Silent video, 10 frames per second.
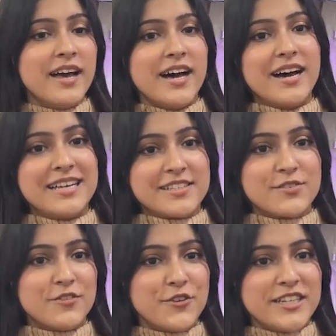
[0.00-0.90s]
as a
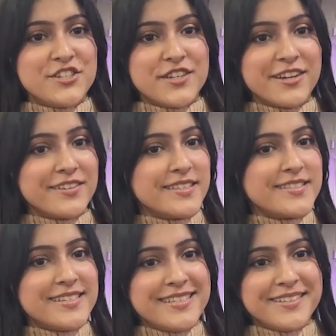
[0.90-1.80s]
software engineer in the
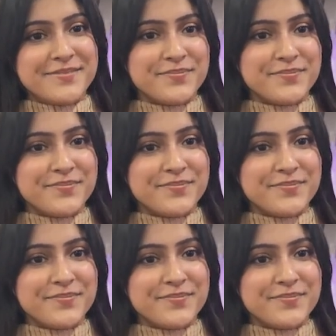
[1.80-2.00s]
city.